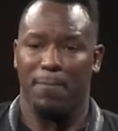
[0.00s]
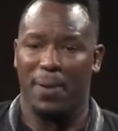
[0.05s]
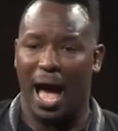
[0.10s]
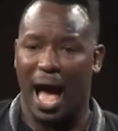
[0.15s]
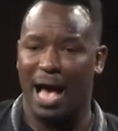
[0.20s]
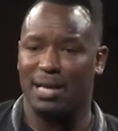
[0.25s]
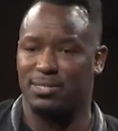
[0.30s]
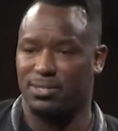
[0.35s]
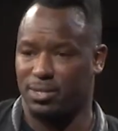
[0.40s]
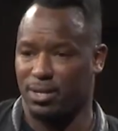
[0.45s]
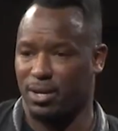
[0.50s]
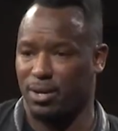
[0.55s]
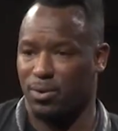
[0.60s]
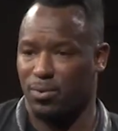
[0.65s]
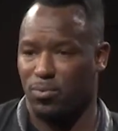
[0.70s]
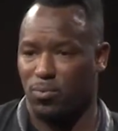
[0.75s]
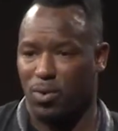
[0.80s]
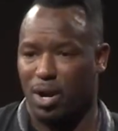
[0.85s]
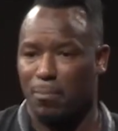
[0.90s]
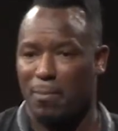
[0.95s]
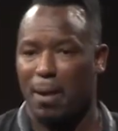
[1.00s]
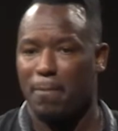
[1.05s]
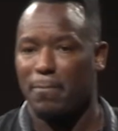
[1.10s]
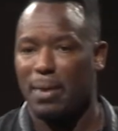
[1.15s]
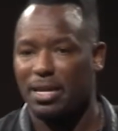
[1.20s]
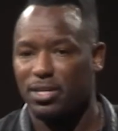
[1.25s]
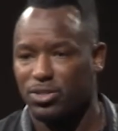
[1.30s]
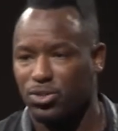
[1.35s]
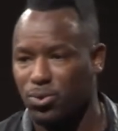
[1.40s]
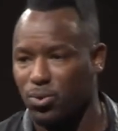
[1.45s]
my pastor, one of my
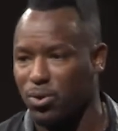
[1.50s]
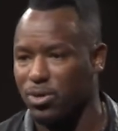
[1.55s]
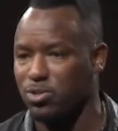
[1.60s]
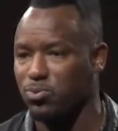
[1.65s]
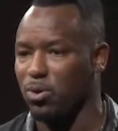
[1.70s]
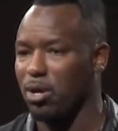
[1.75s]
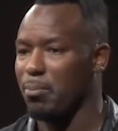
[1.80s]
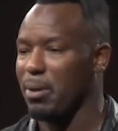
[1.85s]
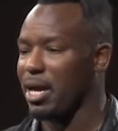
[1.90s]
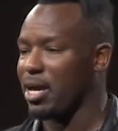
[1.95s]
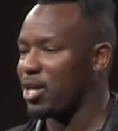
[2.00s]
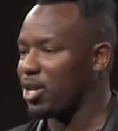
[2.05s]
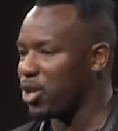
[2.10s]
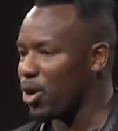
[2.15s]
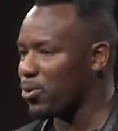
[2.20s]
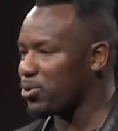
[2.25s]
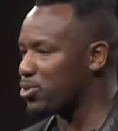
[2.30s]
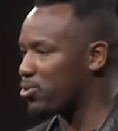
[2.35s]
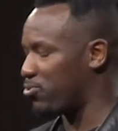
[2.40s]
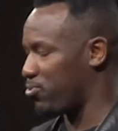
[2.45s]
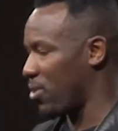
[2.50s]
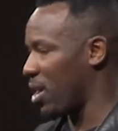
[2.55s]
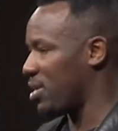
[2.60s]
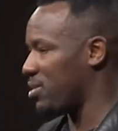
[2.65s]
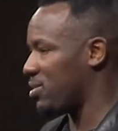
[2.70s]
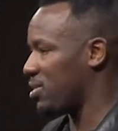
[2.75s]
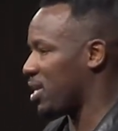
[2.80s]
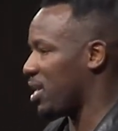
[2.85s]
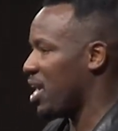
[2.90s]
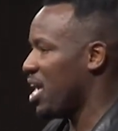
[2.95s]
mentors, one of my close
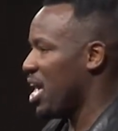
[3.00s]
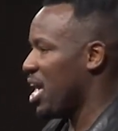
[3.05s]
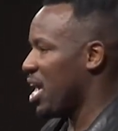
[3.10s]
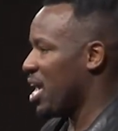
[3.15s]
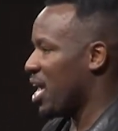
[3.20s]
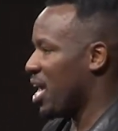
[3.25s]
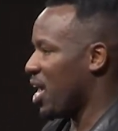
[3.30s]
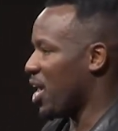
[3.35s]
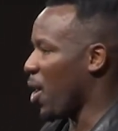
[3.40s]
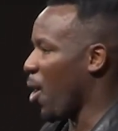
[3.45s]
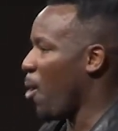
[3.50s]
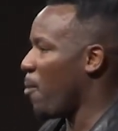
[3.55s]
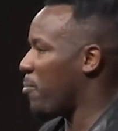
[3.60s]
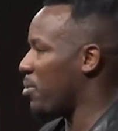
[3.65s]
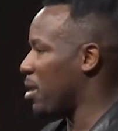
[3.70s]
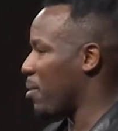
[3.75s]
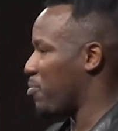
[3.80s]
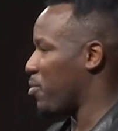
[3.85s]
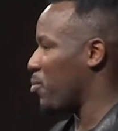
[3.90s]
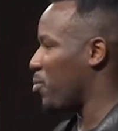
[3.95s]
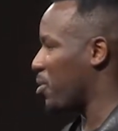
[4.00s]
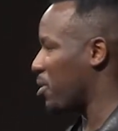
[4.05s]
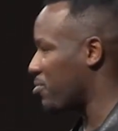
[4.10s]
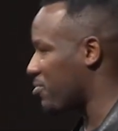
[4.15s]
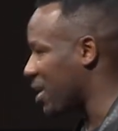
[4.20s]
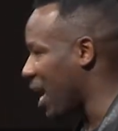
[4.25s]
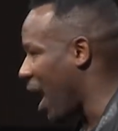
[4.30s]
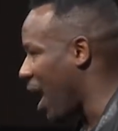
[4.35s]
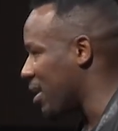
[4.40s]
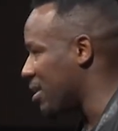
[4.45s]
friends, he, he opened up the Word
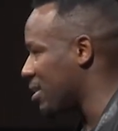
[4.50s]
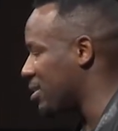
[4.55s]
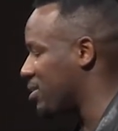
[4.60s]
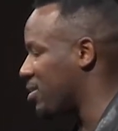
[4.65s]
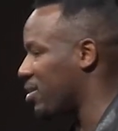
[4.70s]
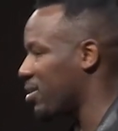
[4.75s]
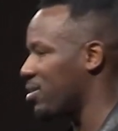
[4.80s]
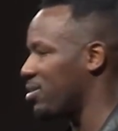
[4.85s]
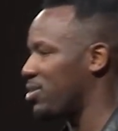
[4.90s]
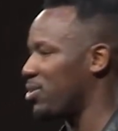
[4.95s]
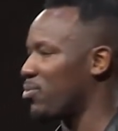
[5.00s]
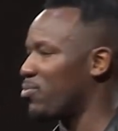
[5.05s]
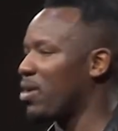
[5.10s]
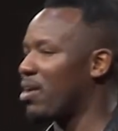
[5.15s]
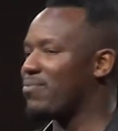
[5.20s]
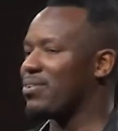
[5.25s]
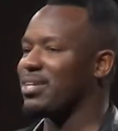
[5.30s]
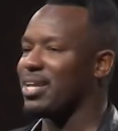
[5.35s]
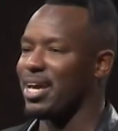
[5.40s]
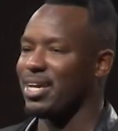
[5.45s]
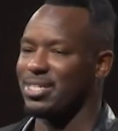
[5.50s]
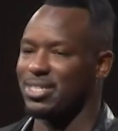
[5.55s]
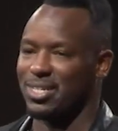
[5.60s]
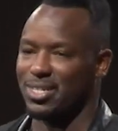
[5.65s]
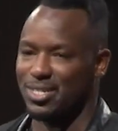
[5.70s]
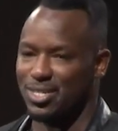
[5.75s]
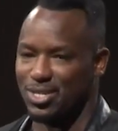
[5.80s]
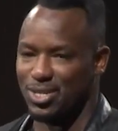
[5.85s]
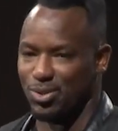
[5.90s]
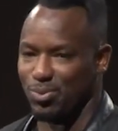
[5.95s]
of God and he turned to
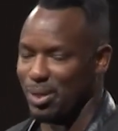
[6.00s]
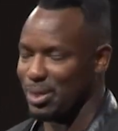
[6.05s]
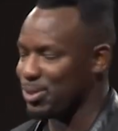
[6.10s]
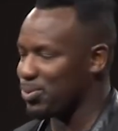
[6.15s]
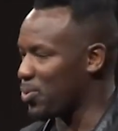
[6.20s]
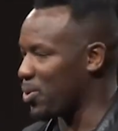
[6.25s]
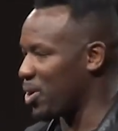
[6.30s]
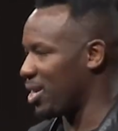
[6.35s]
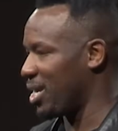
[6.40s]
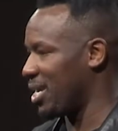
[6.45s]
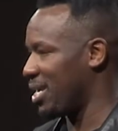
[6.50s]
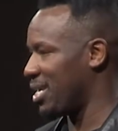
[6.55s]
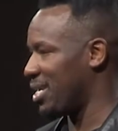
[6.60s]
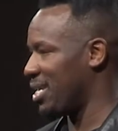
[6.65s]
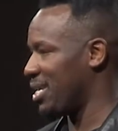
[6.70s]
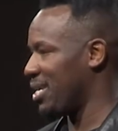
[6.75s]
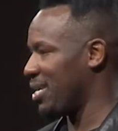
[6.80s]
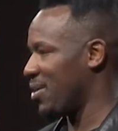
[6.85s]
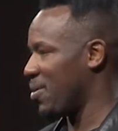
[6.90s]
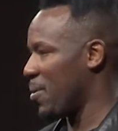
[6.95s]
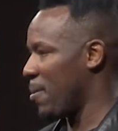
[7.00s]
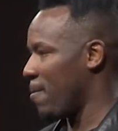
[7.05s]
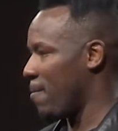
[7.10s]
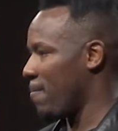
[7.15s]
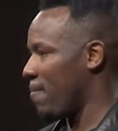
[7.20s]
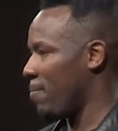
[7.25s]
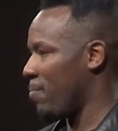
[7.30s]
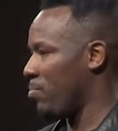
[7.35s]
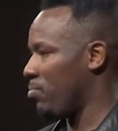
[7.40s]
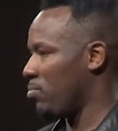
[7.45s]
Revelations 3:20.
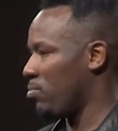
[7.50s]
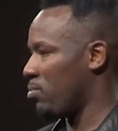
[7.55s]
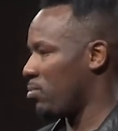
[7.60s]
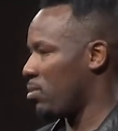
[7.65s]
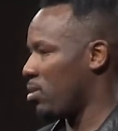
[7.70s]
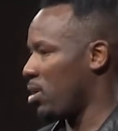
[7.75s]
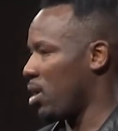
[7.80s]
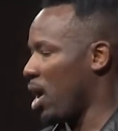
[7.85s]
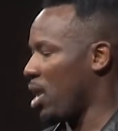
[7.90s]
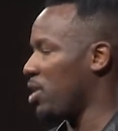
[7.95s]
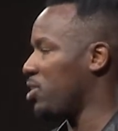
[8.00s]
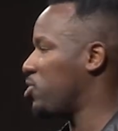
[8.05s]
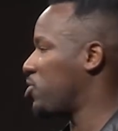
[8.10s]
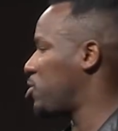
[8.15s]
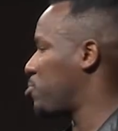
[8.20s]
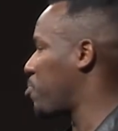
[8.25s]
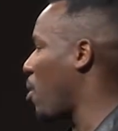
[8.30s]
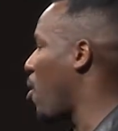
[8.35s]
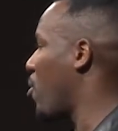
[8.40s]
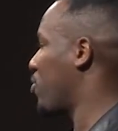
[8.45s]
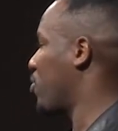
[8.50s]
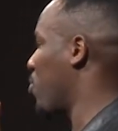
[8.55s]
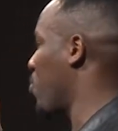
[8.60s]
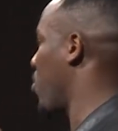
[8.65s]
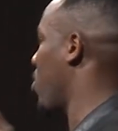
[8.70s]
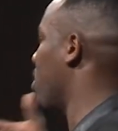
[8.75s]
And he spoke the